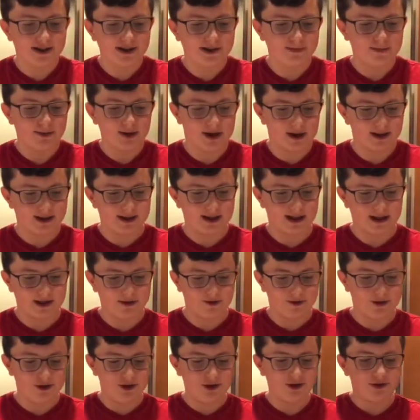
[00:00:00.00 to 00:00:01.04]
because it can
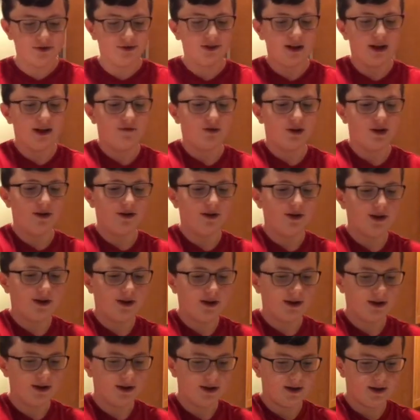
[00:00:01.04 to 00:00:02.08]
ruin your flavor.
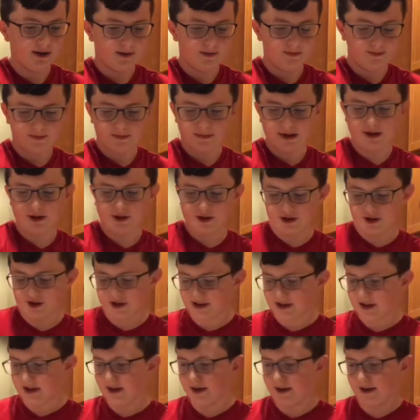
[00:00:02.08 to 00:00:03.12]
And you're just
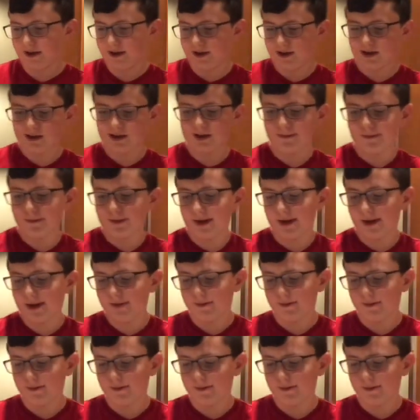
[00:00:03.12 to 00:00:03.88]
gonna simply